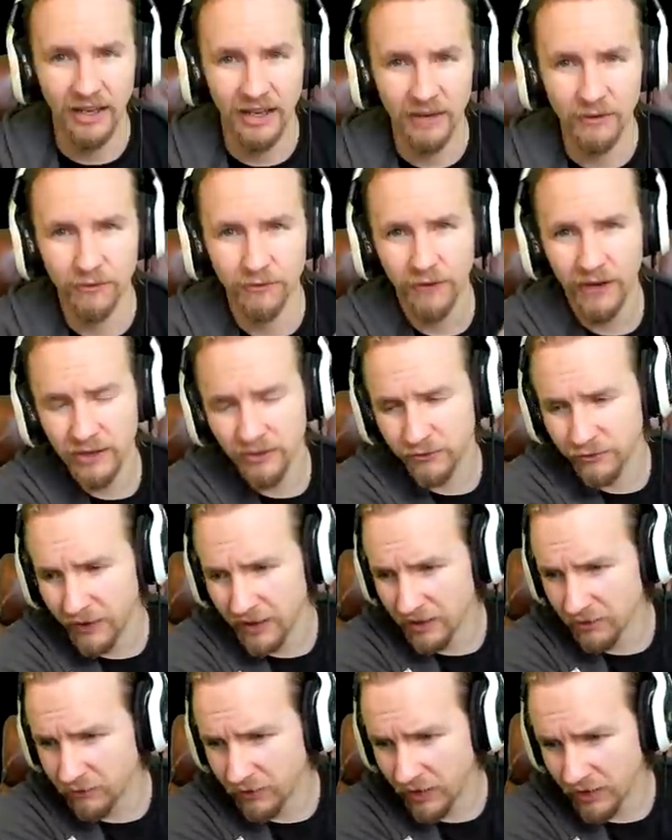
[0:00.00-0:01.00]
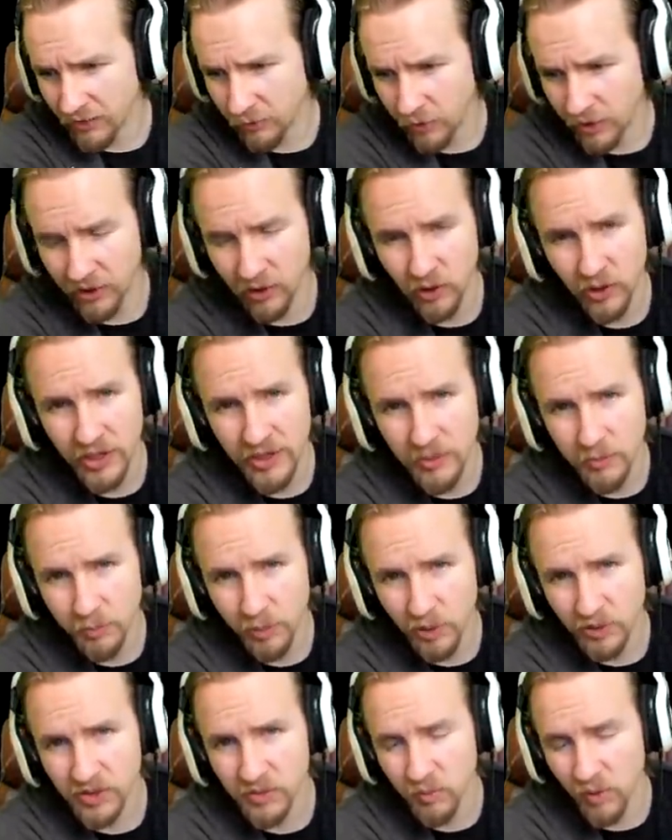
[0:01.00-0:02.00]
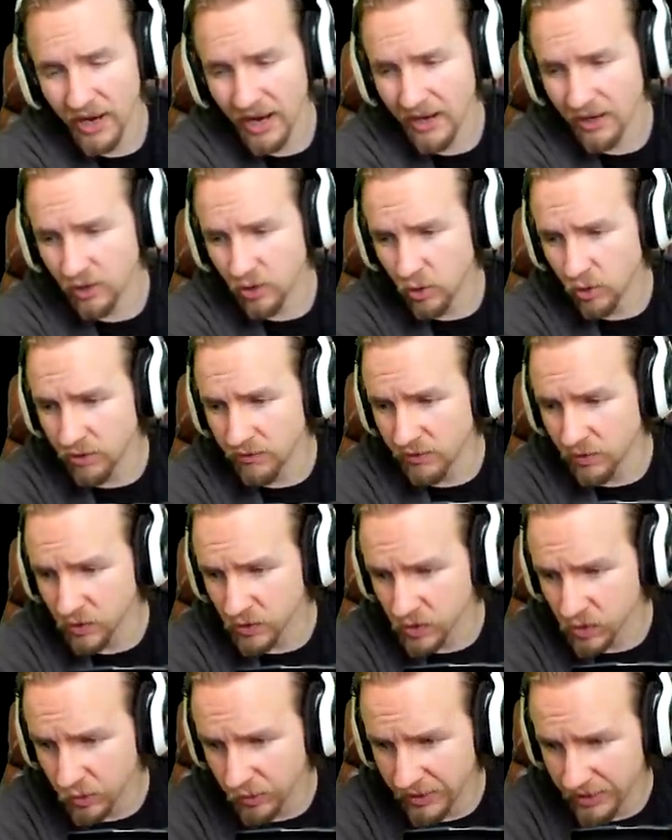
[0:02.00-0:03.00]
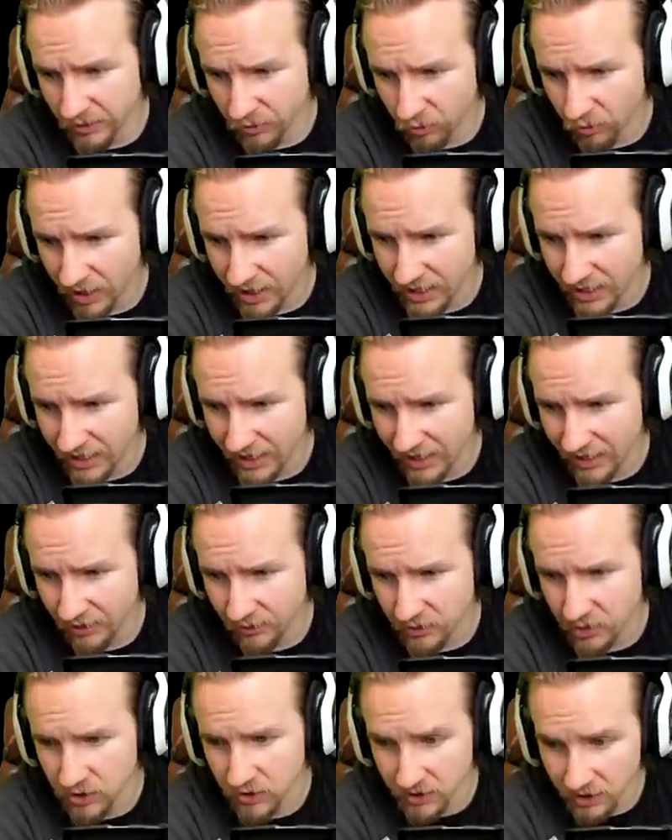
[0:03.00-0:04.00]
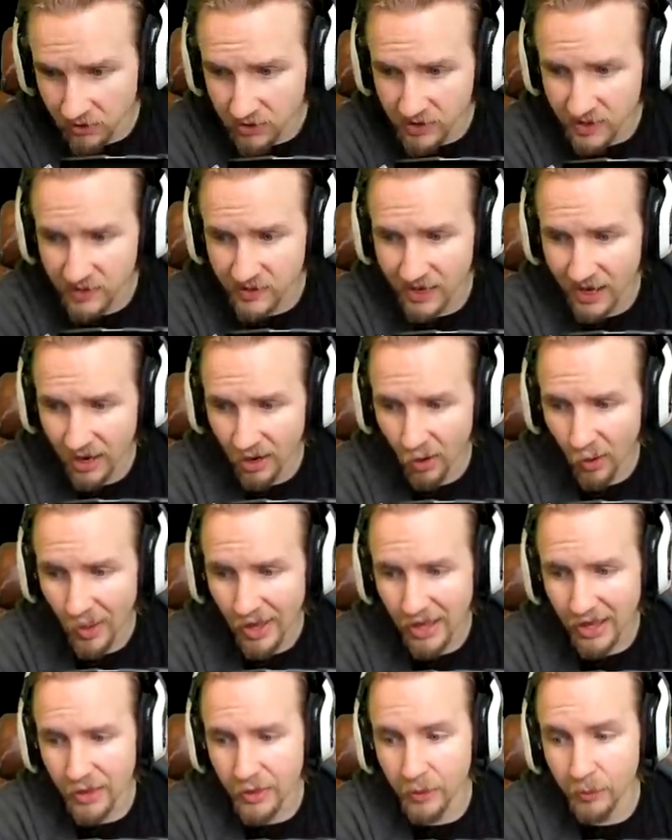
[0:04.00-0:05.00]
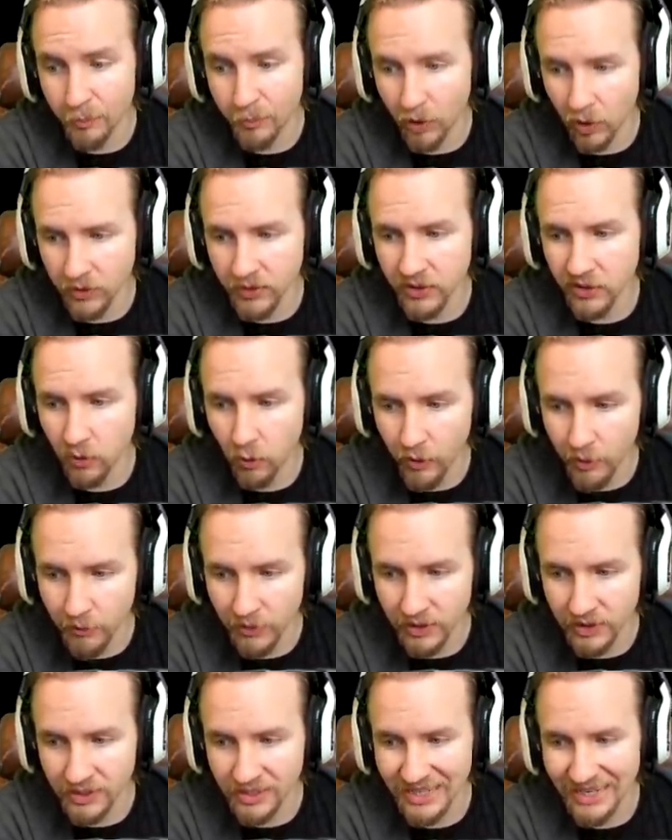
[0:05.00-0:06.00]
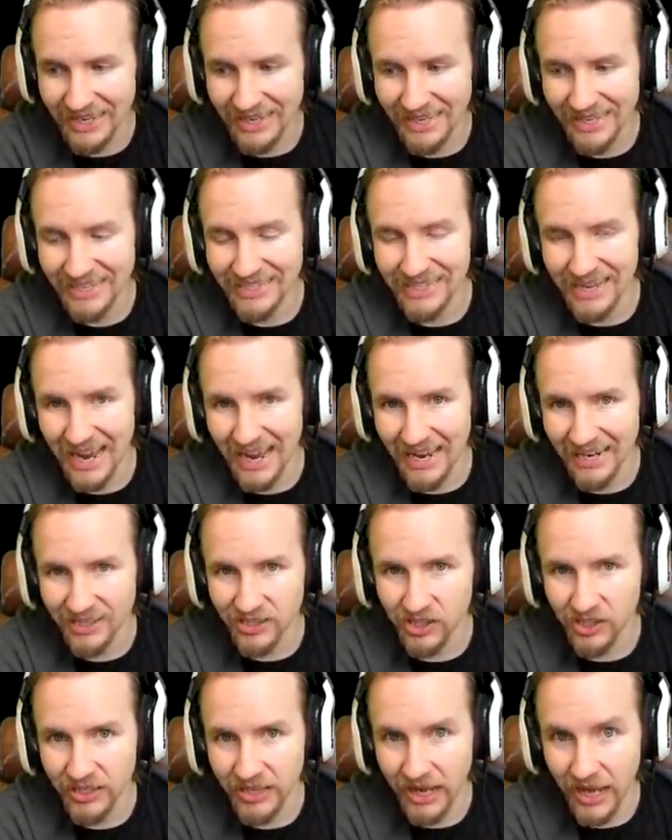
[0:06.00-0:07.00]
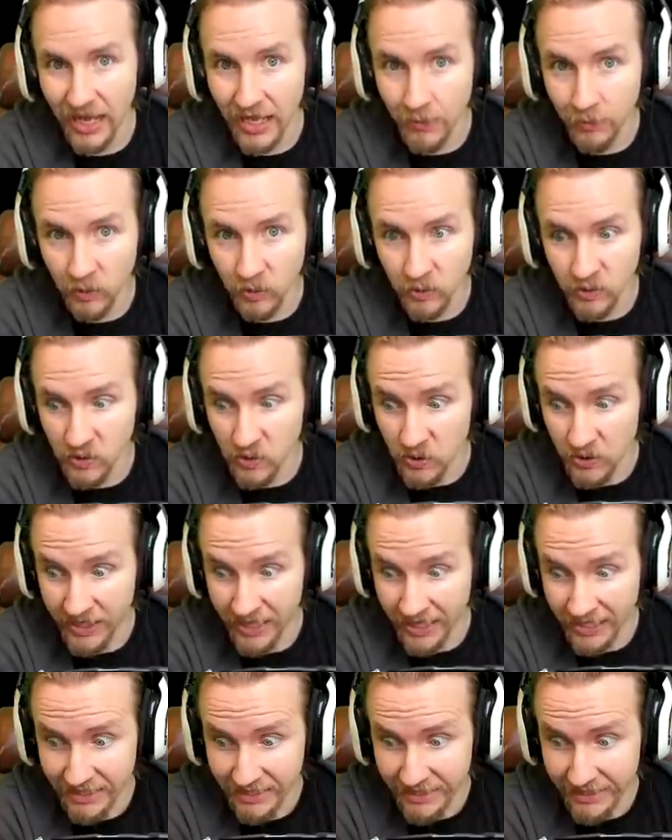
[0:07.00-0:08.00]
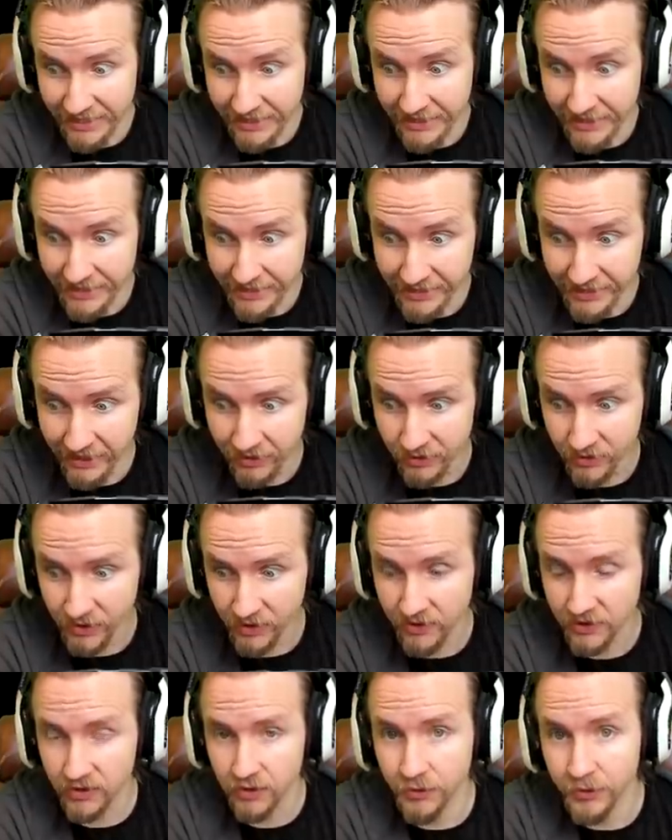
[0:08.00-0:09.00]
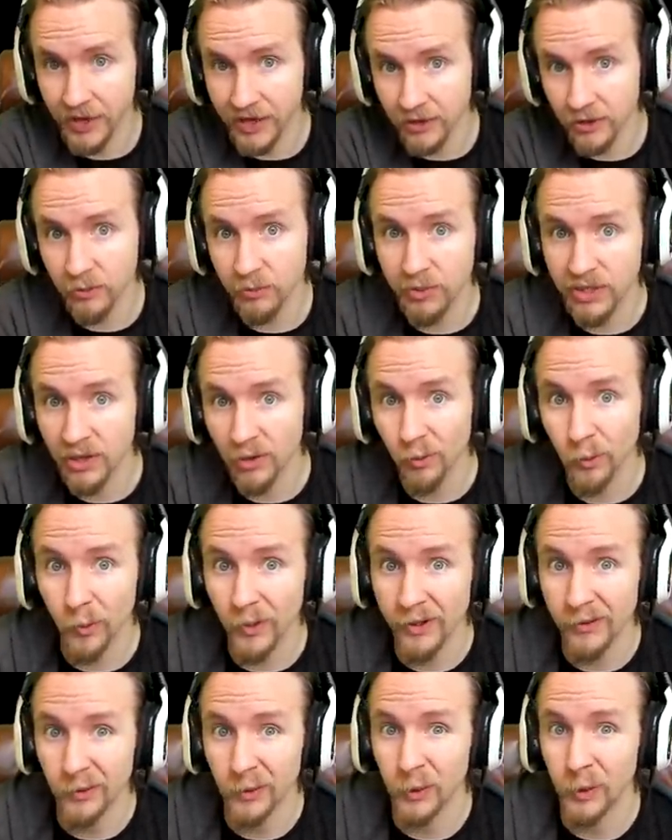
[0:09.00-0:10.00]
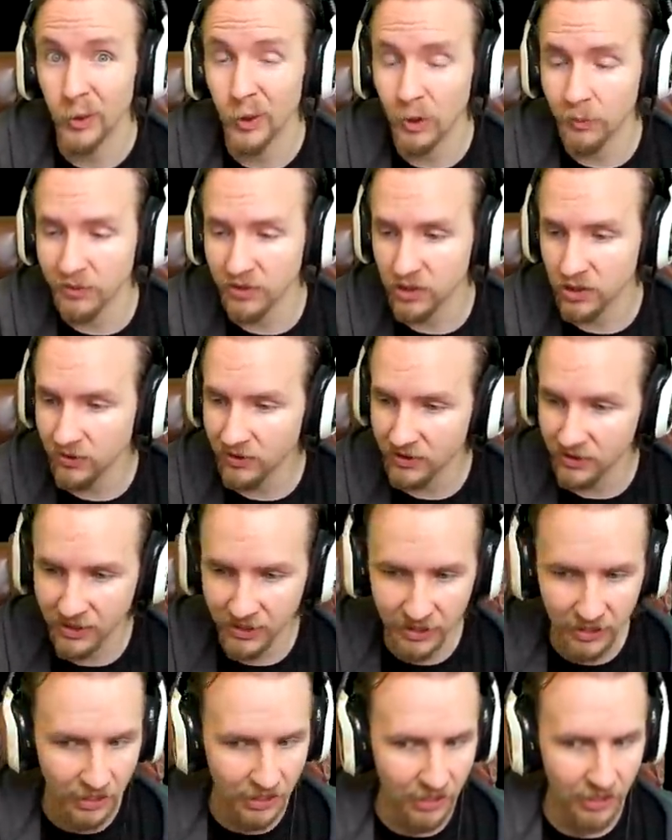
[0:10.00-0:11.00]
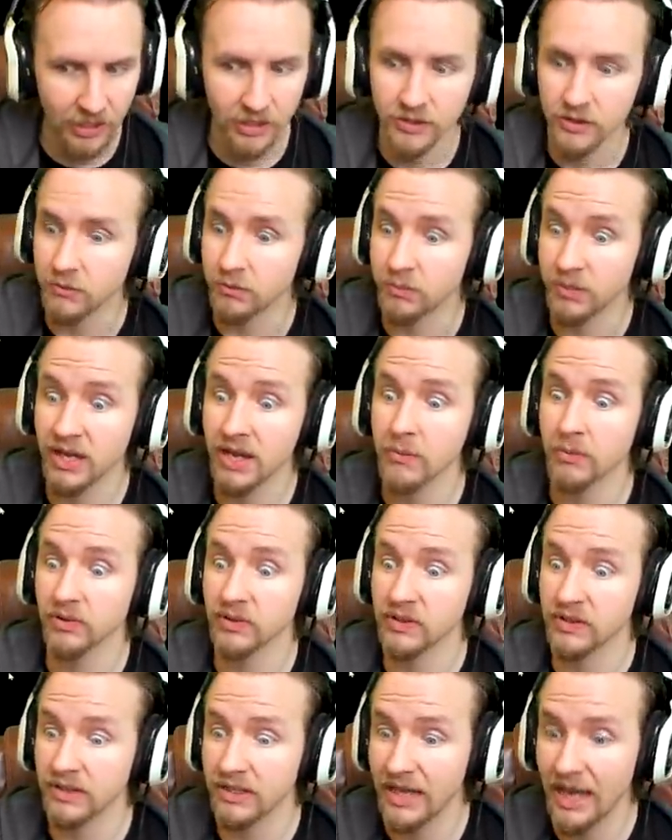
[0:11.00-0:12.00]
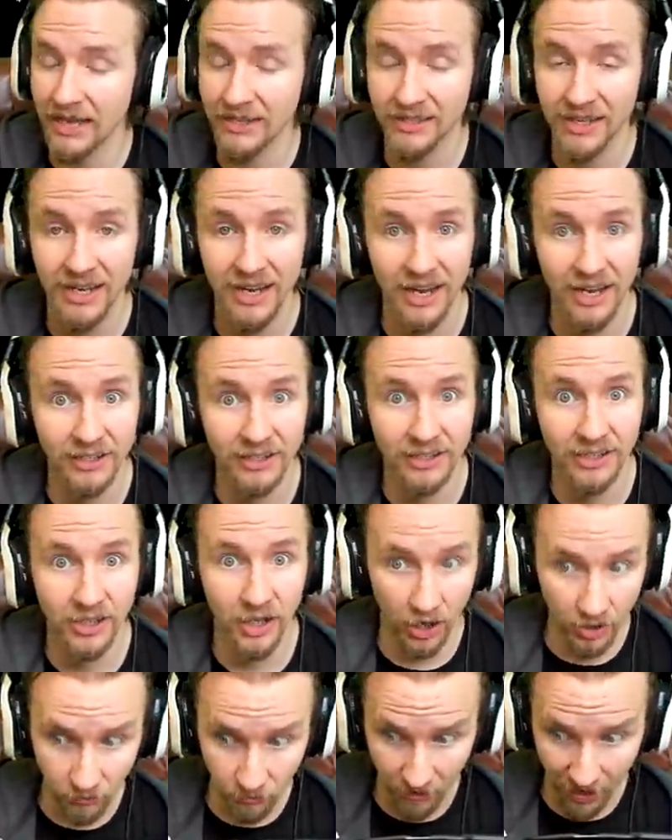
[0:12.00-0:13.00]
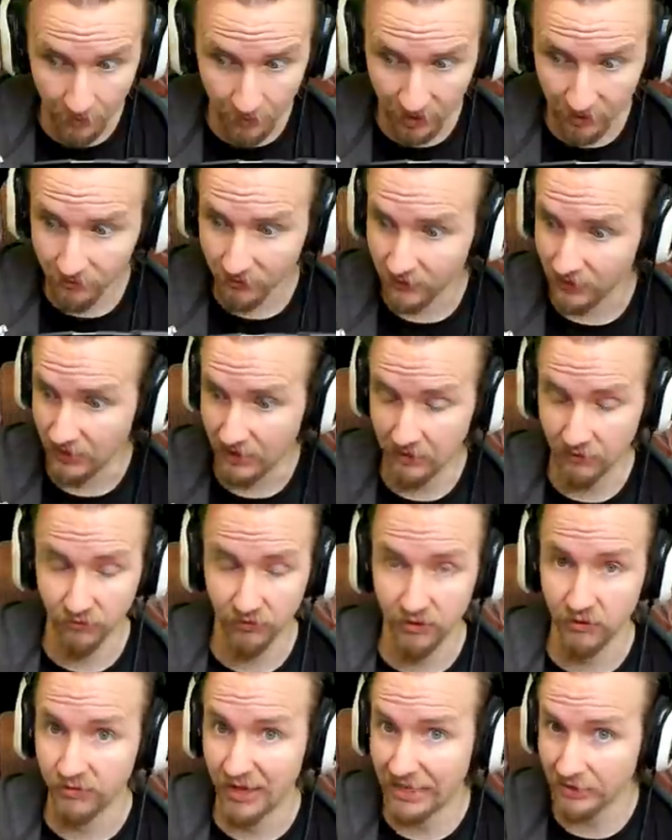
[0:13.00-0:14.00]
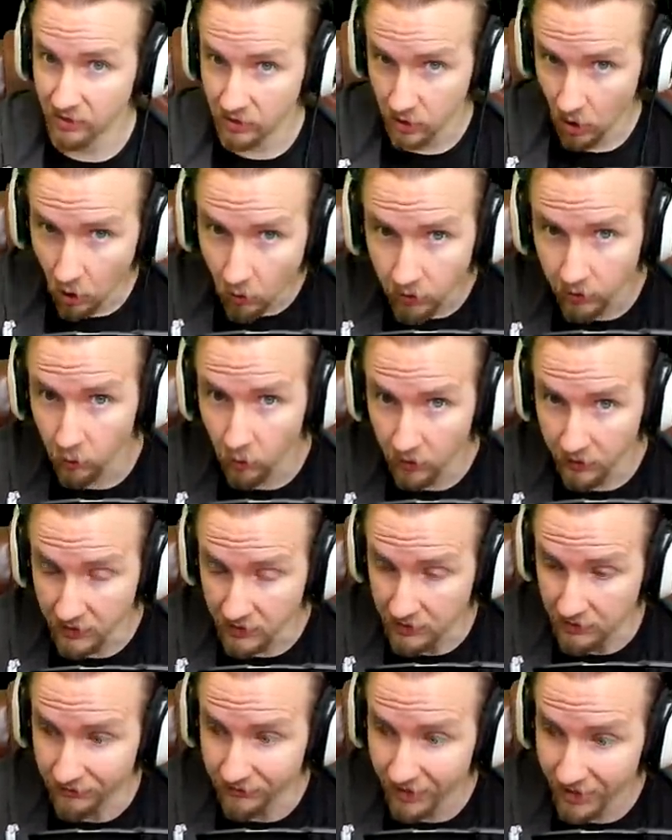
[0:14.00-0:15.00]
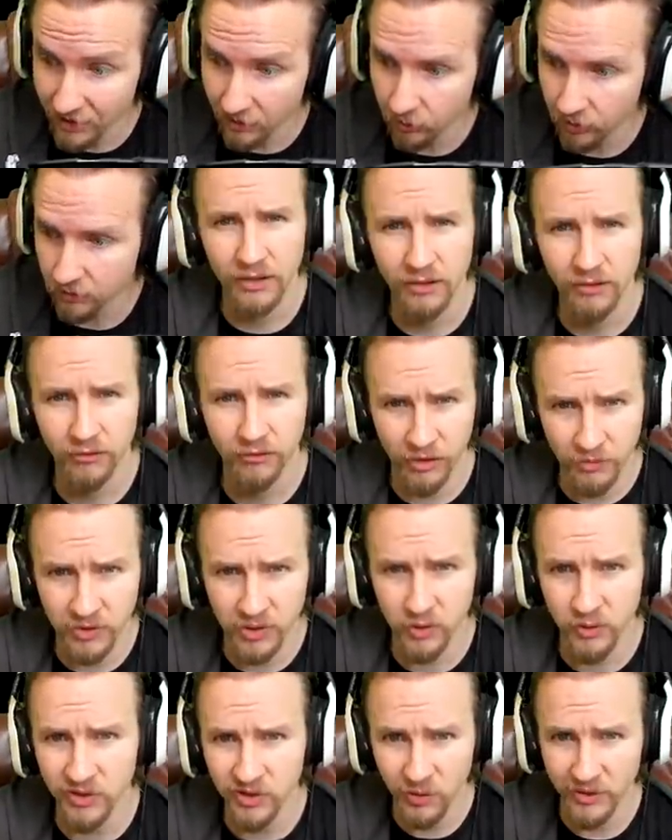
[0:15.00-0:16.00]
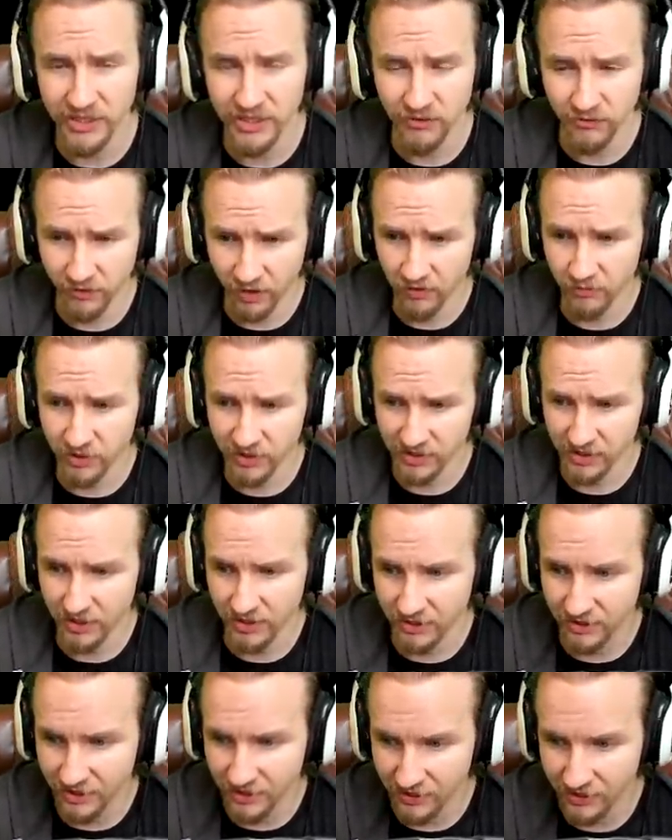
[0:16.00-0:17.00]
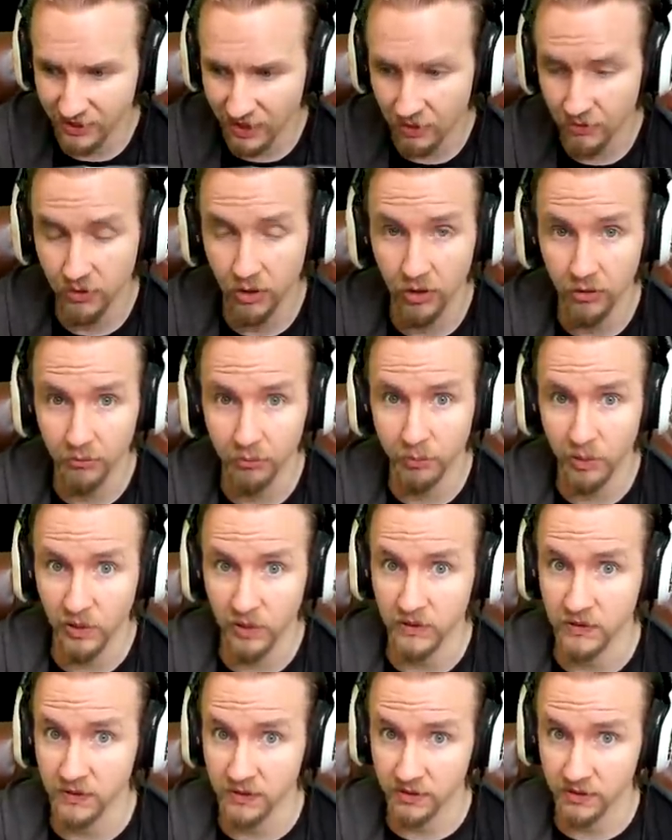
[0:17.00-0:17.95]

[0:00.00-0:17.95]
And final, final, final word, look in the bottom right hand corner of your screen right now. Do you notice how the bond equipment is actually able to get a discount. And so that could be a real good opportunity to be able to get a gun rammer, if, if that's the only one that's available, for up to a twenty-five percent discount on bonds.